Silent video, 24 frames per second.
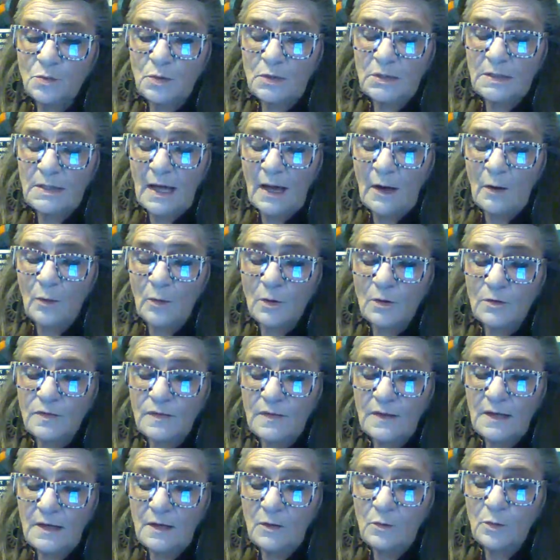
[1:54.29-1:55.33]
We know or
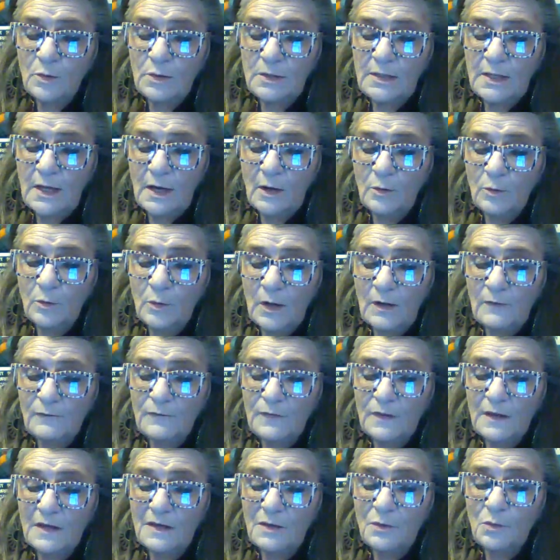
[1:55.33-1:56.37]
think we know
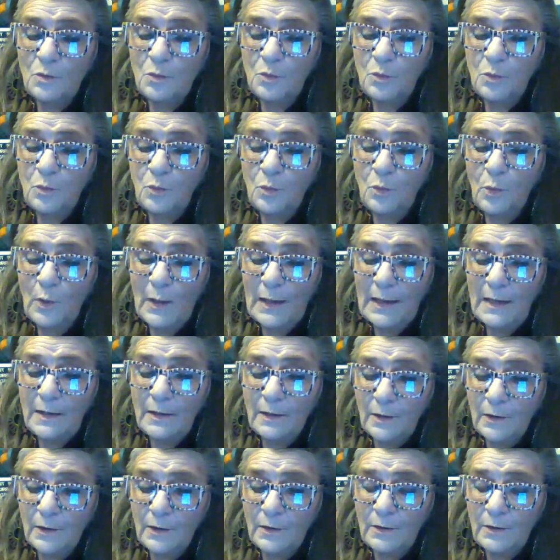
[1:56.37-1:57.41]
roughly
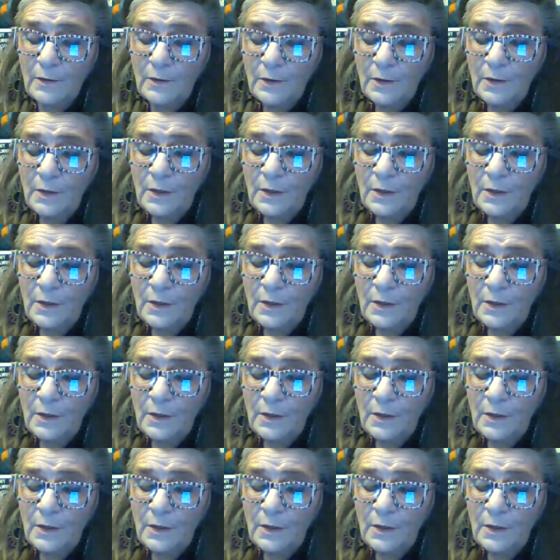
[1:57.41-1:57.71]
where.